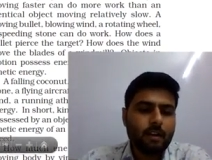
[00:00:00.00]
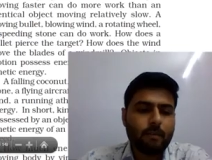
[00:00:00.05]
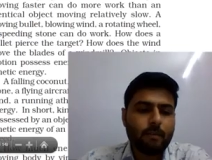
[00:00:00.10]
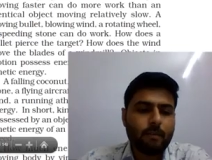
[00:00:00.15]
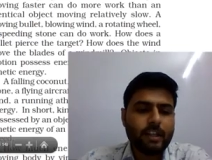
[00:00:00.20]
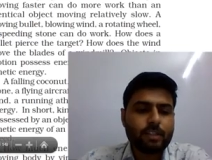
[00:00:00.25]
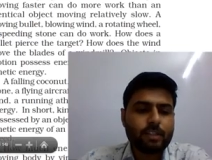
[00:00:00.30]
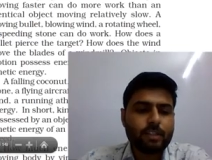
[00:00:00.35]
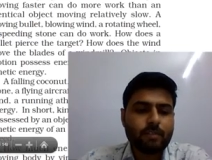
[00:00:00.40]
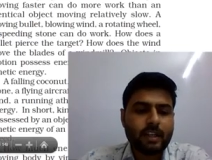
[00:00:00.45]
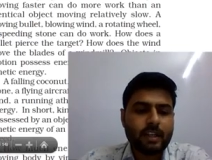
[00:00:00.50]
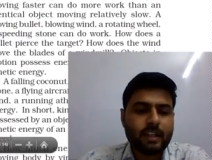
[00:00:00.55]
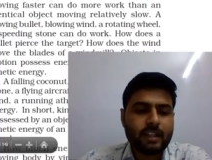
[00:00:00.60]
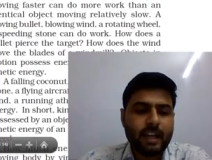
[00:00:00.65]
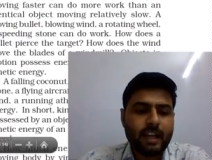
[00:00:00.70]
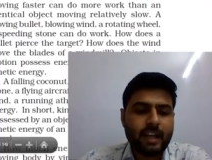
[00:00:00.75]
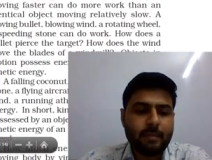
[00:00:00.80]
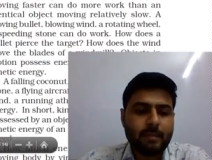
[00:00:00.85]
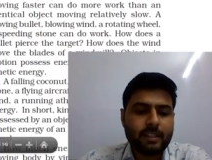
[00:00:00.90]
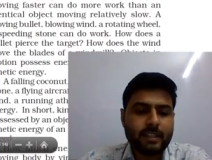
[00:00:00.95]
Which one
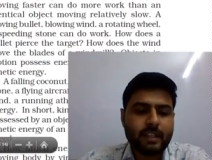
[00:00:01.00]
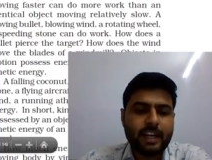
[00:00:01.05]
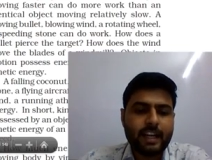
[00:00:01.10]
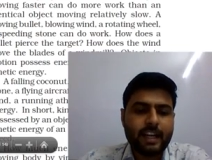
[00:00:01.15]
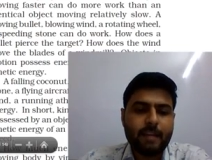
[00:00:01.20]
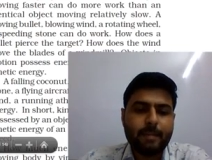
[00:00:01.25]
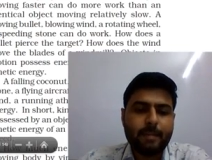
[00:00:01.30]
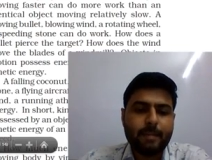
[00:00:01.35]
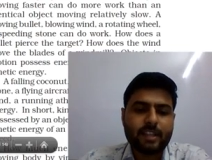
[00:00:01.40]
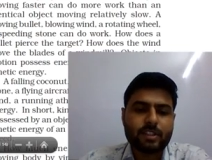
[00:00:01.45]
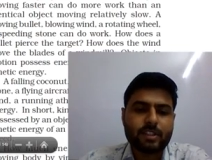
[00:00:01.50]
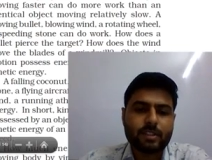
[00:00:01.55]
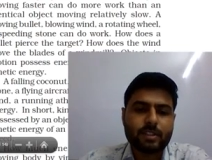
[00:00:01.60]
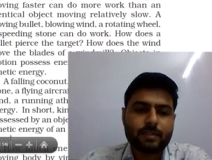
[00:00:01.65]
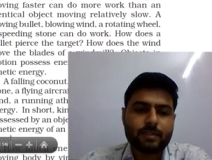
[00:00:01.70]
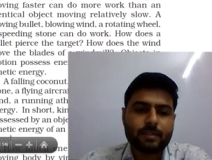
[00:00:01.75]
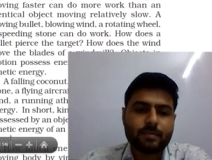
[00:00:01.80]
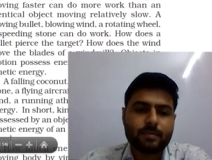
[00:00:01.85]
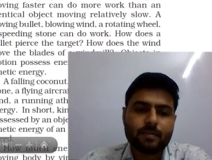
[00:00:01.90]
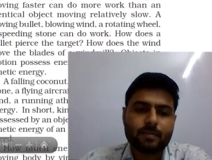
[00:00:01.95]
them is the
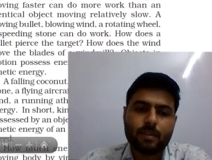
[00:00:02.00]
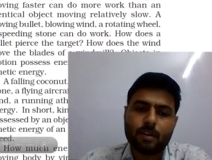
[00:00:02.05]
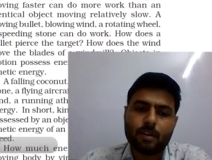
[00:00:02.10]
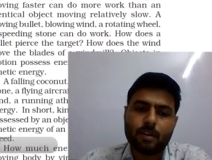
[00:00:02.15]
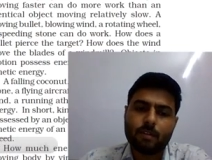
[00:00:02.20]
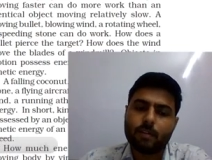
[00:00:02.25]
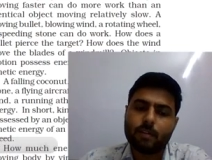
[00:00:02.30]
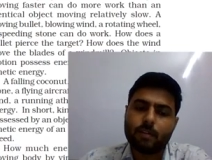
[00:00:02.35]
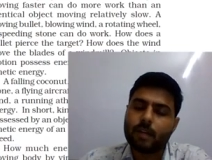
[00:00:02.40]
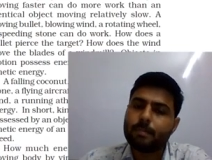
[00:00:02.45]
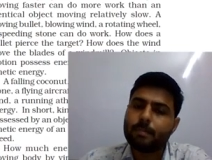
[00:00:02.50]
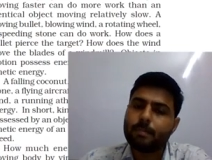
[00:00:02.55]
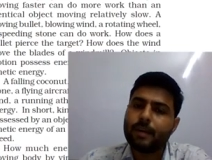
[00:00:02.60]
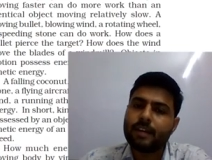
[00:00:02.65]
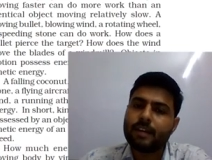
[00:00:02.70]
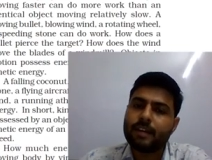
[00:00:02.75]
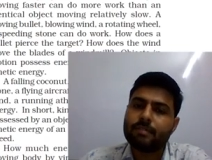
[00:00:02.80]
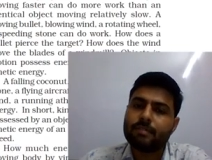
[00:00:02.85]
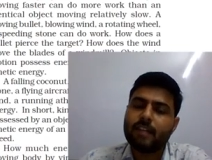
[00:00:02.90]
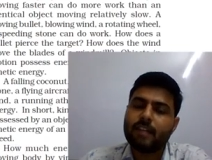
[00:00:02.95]
deepest?
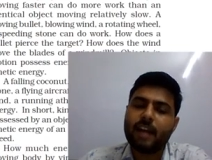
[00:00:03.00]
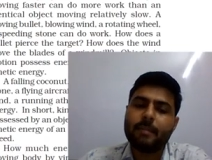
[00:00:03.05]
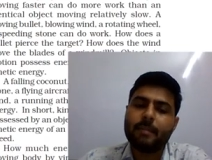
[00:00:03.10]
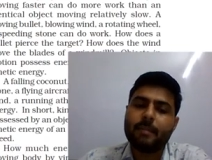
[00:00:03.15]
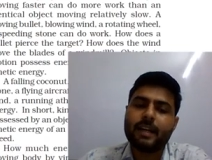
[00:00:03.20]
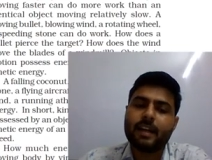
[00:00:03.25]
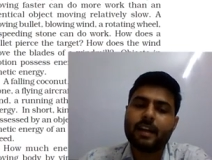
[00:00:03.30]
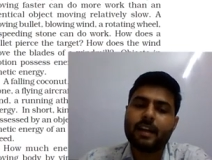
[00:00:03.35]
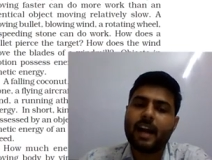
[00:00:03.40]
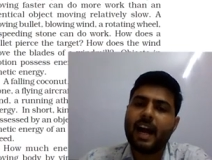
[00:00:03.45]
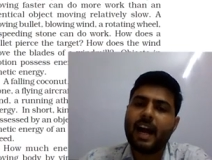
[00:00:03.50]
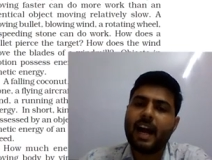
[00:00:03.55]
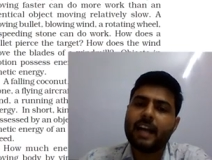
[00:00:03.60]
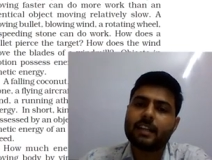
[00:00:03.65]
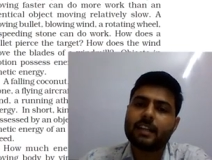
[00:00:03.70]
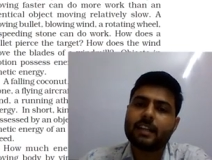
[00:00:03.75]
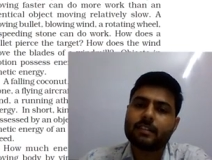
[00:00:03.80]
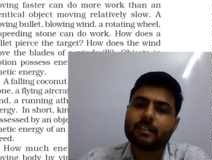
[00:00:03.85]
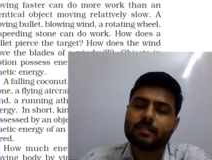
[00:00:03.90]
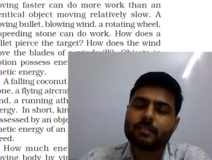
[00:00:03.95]
1.5 meter
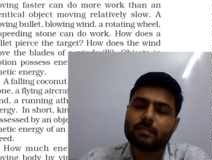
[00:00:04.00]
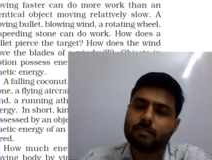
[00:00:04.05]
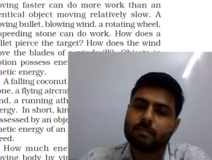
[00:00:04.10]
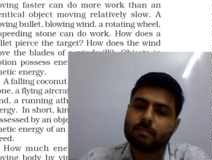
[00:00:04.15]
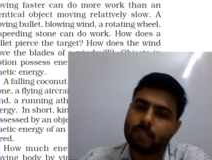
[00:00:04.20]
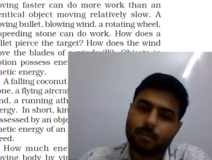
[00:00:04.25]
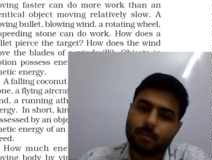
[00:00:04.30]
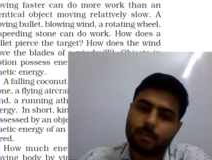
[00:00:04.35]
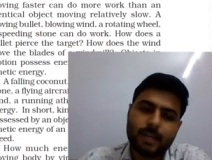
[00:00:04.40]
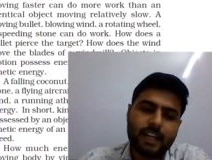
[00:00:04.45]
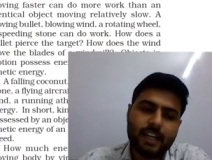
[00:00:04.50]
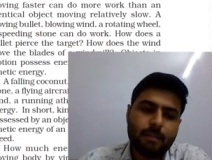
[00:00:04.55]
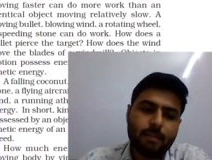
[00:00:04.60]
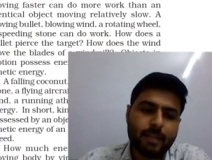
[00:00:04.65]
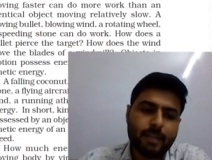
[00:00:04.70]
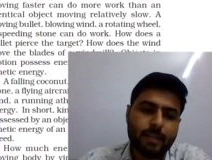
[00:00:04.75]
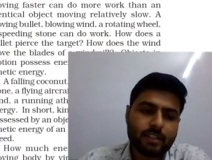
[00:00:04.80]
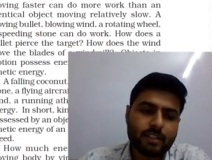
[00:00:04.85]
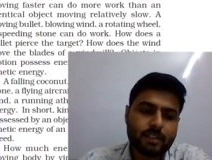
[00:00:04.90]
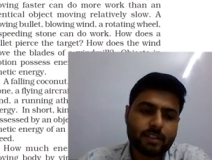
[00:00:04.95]
height will be
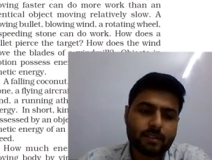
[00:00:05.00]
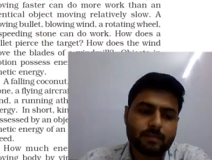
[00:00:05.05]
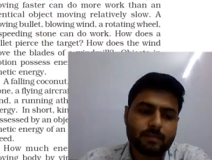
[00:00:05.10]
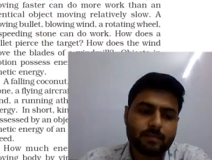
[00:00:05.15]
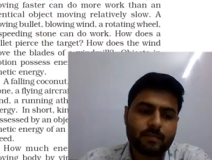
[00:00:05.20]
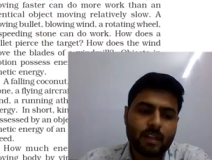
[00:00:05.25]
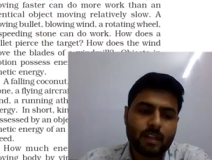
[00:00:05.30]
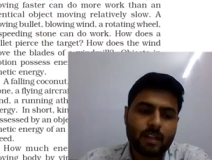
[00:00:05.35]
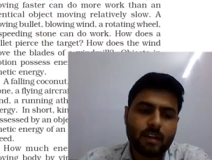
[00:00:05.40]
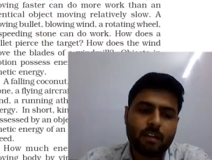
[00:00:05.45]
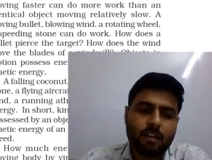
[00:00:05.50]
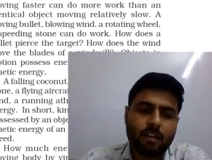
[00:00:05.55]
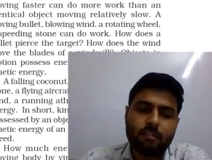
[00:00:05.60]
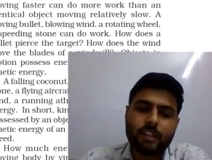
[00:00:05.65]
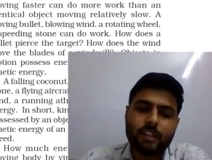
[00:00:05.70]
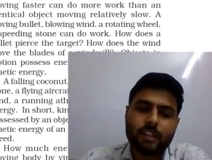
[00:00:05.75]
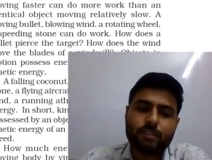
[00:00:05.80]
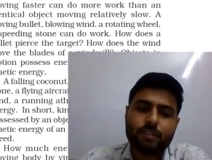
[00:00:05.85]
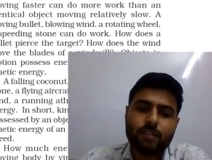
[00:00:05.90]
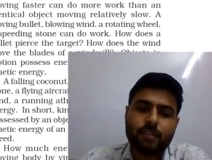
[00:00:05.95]
deepest.
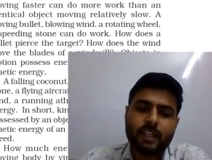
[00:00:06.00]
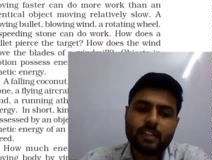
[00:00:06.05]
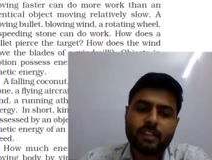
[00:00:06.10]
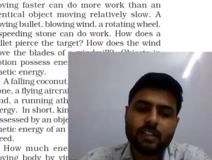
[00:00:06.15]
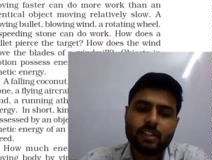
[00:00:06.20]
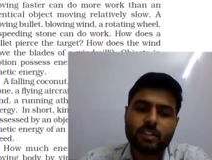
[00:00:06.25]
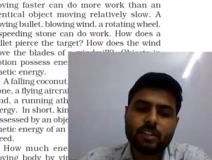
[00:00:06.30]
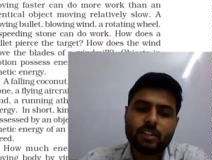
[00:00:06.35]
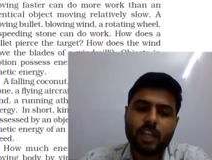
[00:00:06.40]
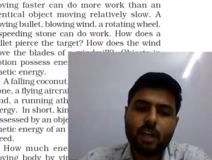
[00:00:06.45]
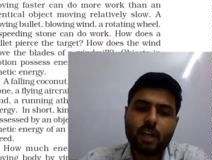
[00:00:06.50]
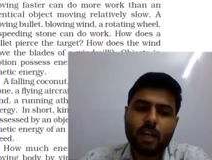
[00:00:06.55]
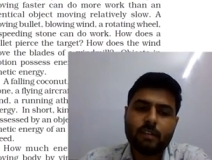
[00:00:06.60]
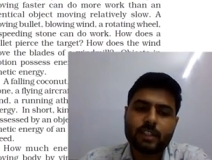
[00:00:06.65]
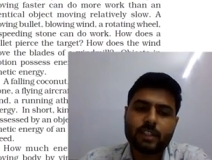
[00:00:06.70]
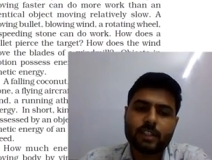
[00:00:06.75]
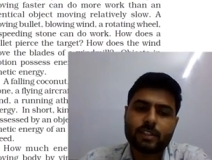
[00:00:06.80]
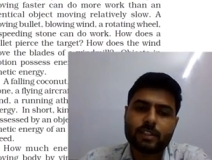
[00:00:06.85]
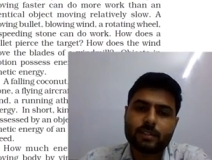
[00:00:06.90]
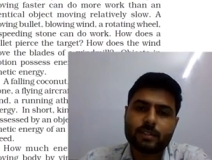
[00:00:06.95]
Which one is the
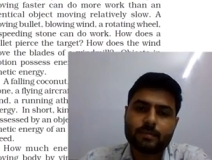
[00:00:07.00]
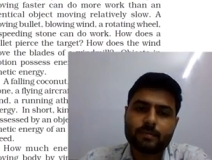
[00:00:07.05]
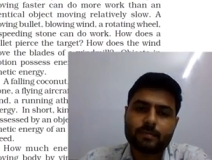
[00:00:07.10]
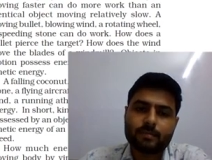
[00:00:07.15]
shallowest?